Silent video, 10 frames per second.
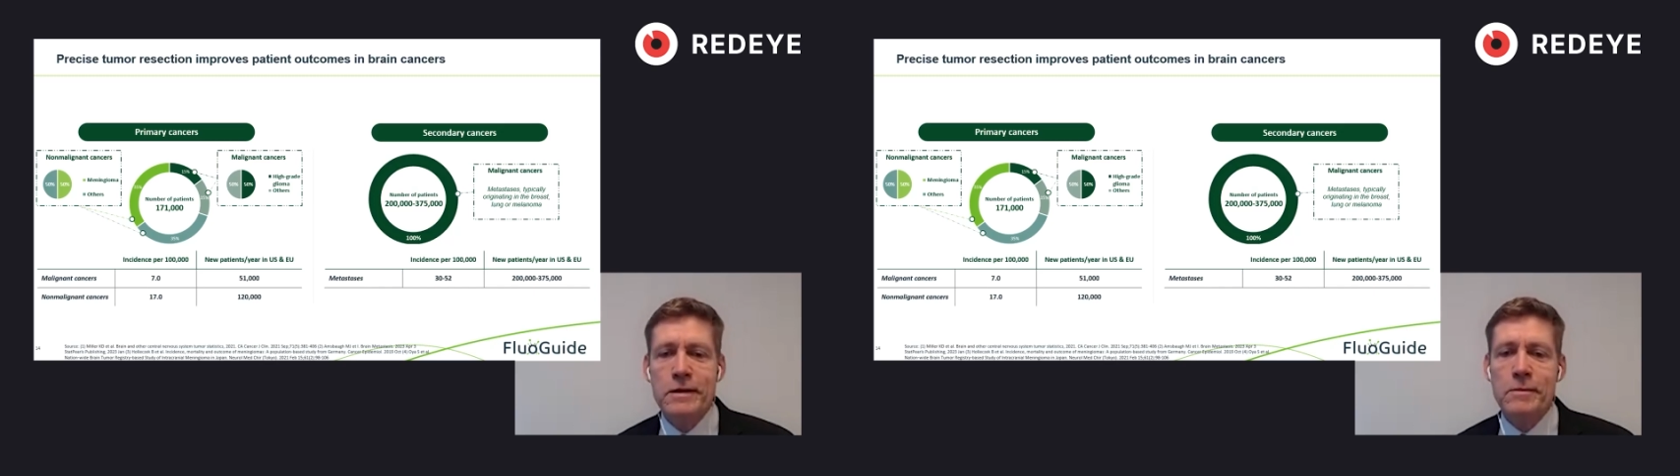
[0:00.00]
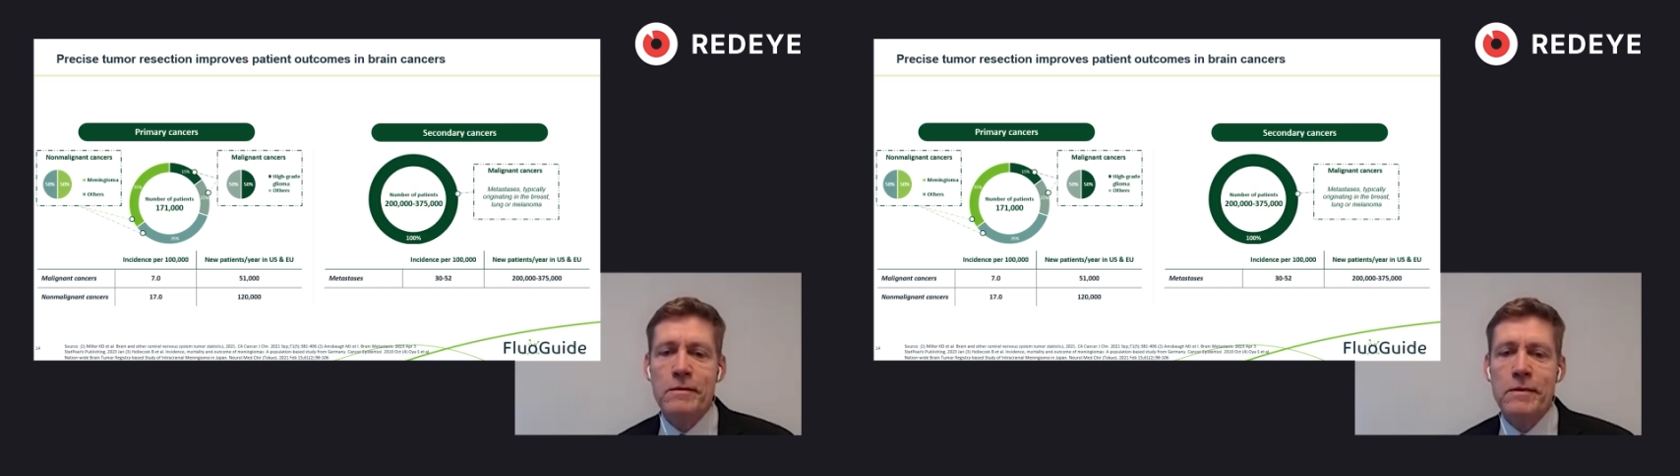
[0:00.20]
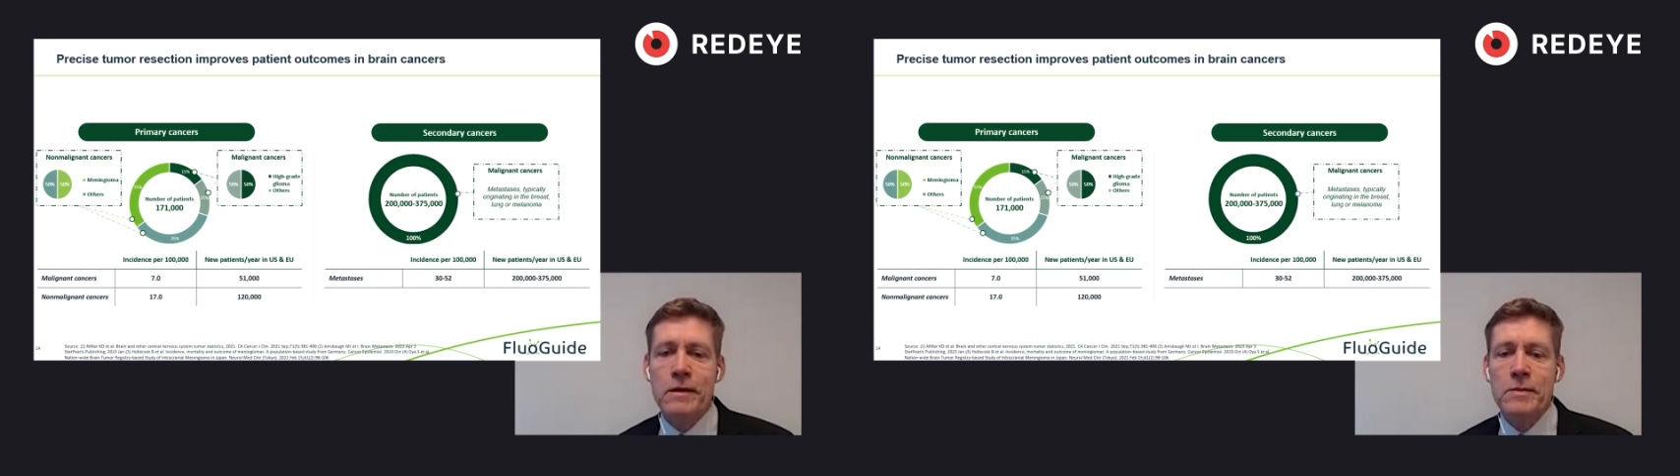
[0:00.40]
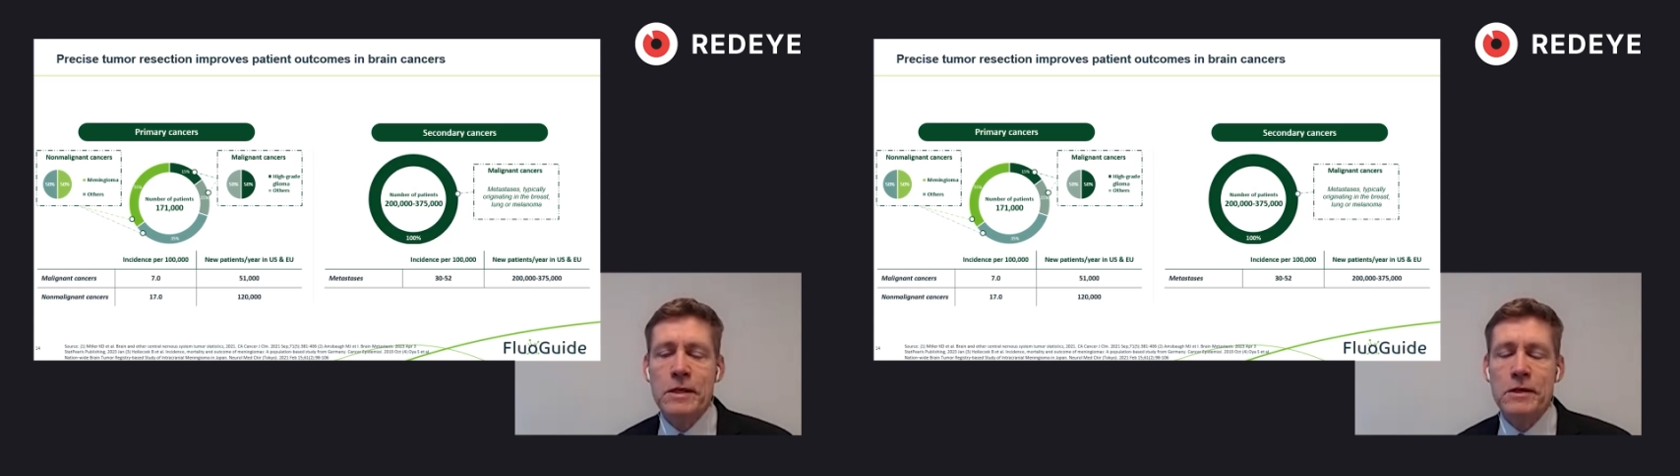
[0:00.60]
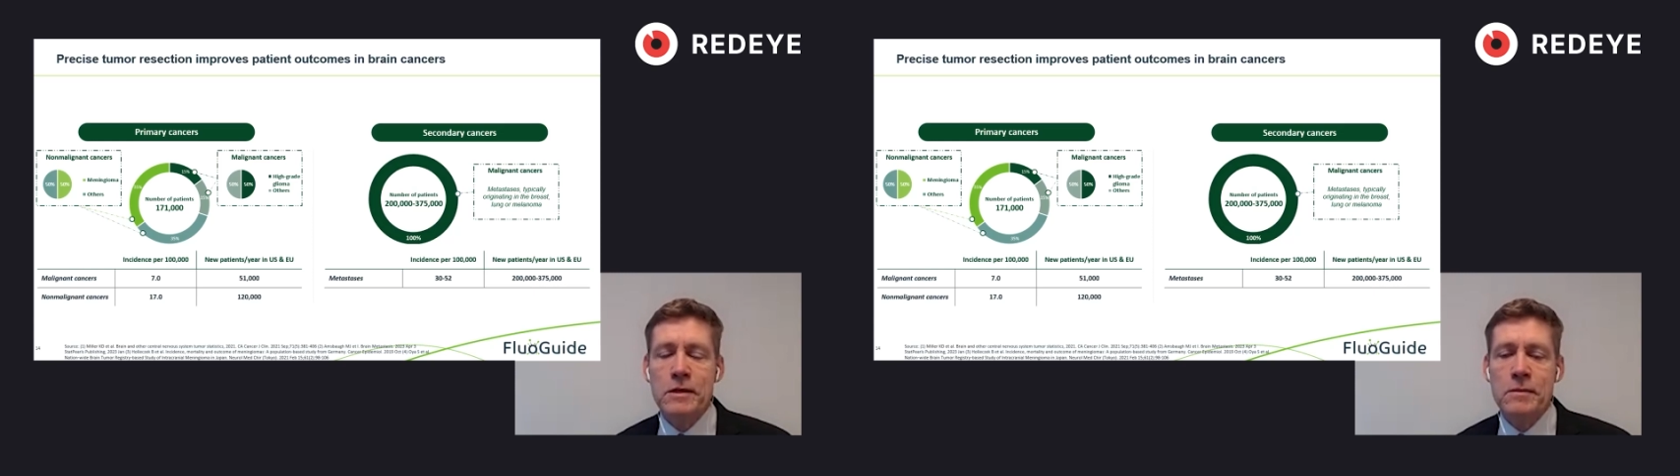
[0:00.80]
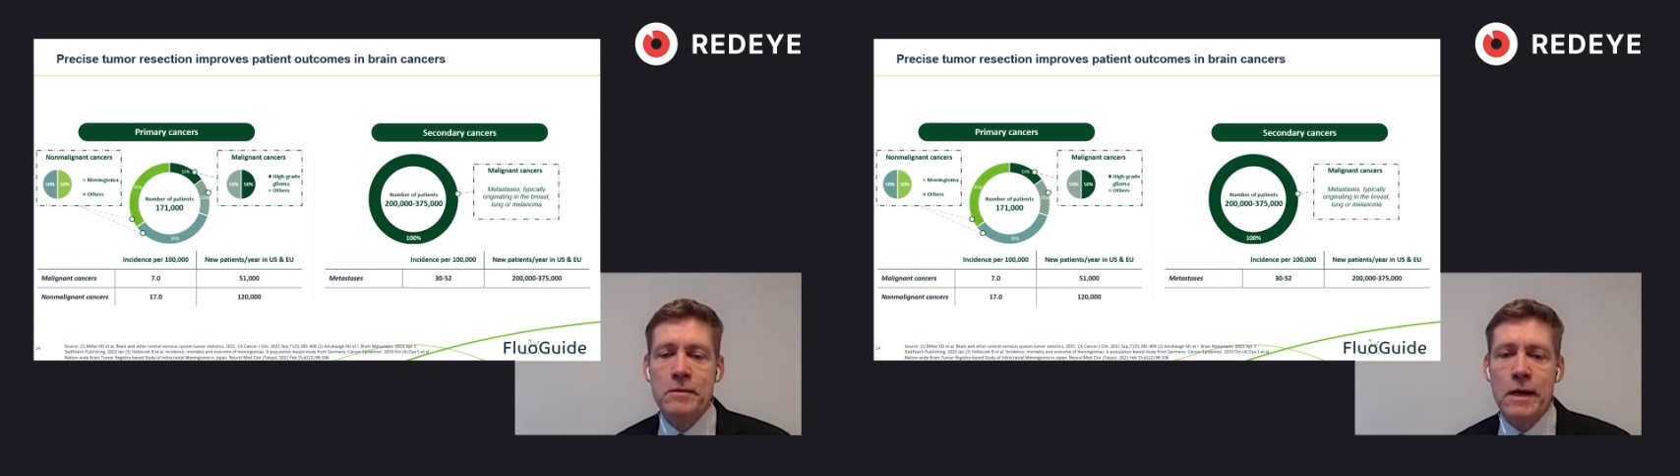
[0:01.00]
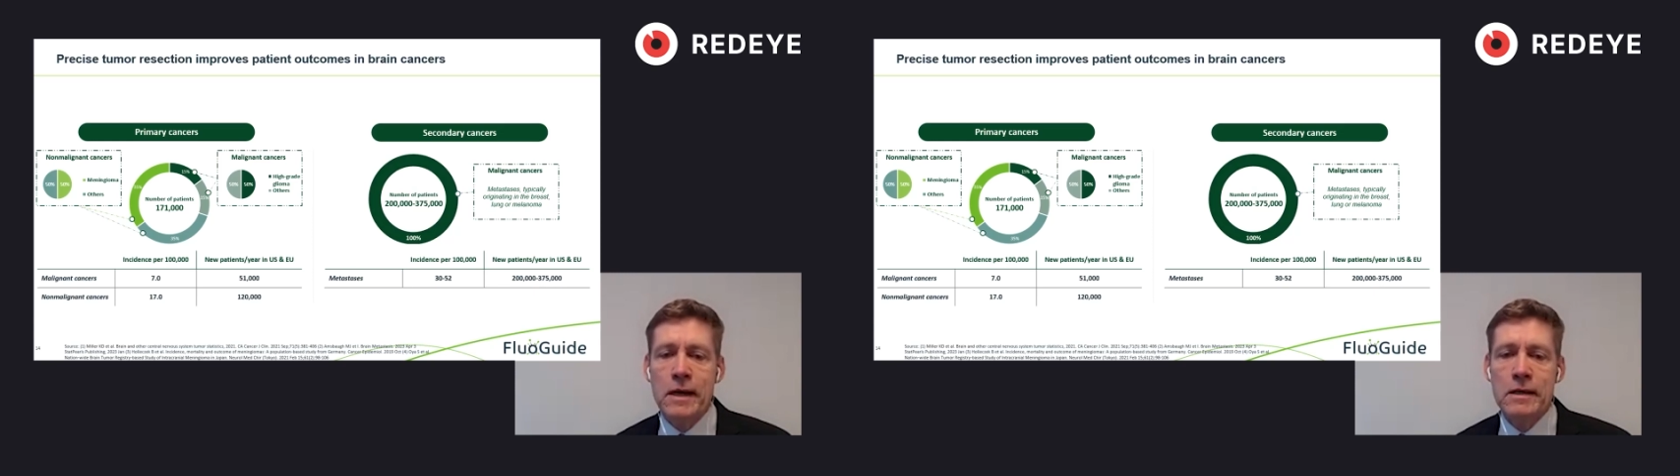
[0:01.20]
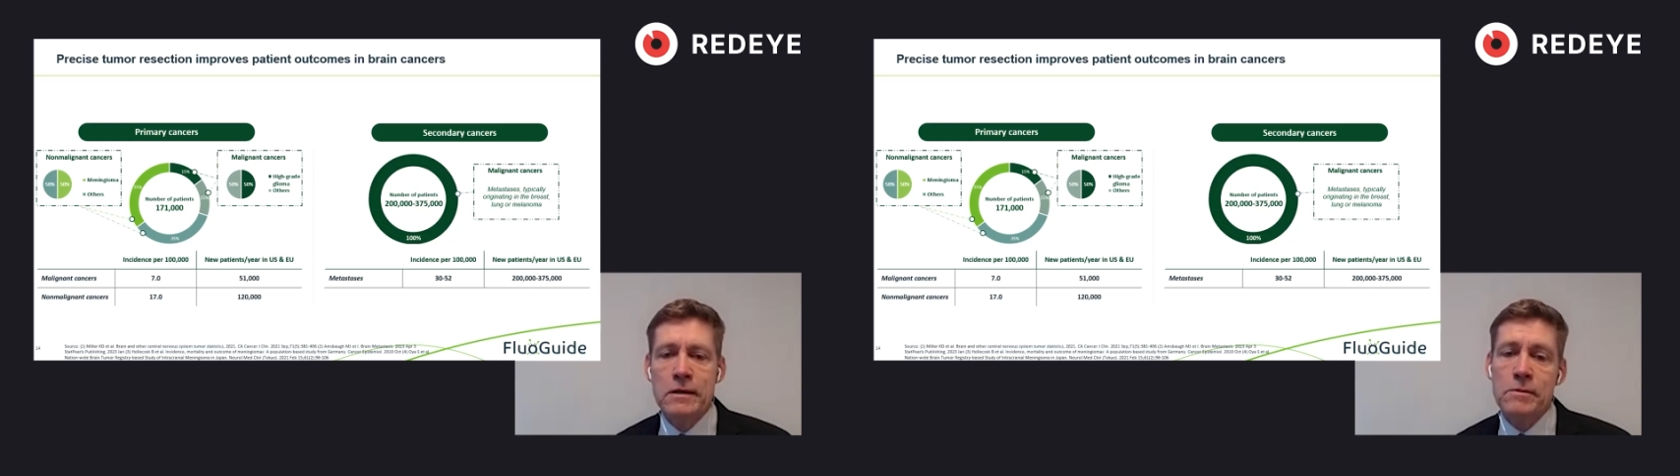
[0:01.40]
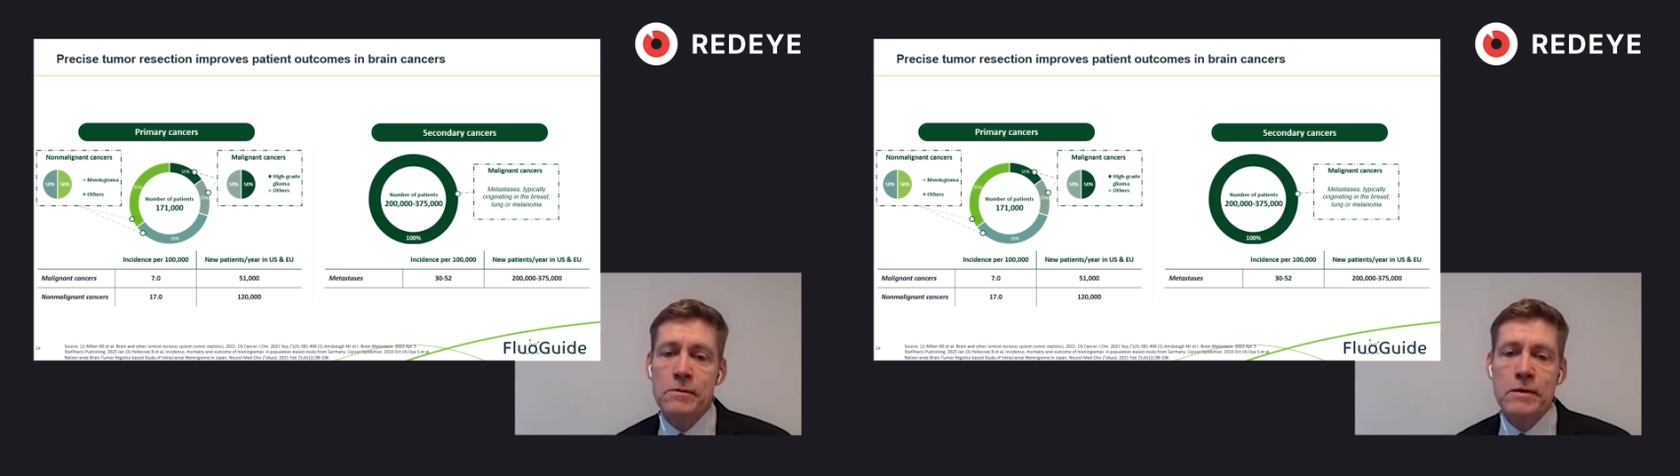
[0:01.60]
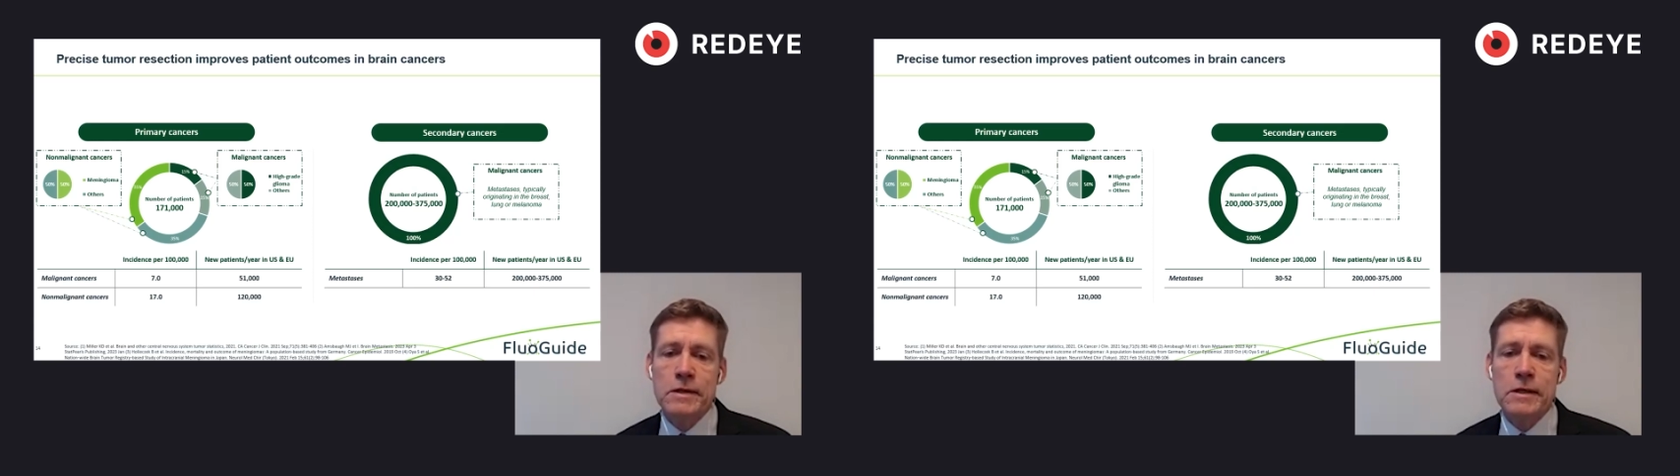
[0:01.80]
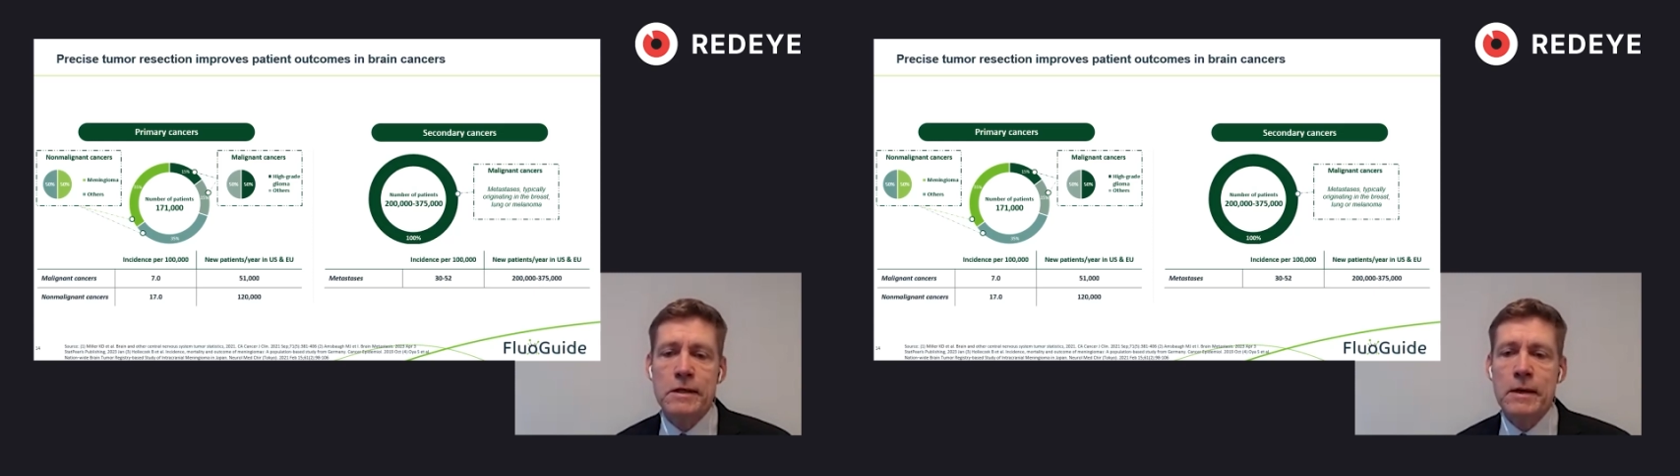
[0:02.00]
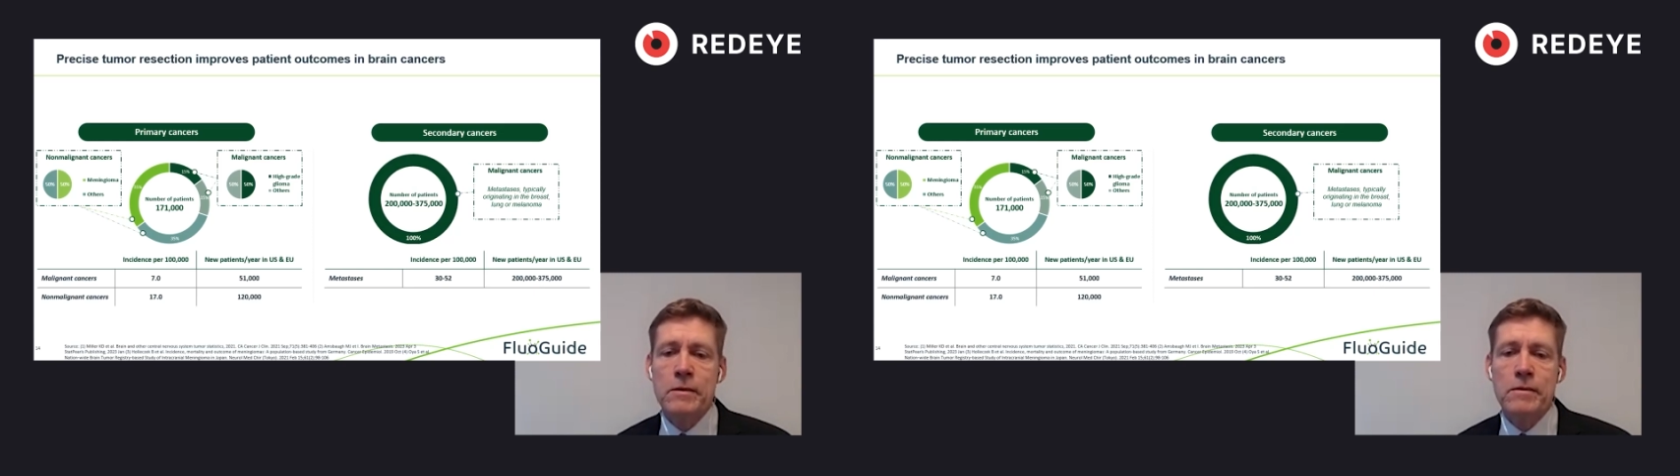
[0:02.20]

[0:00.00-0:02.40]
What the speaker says: I mean, there have been some questions about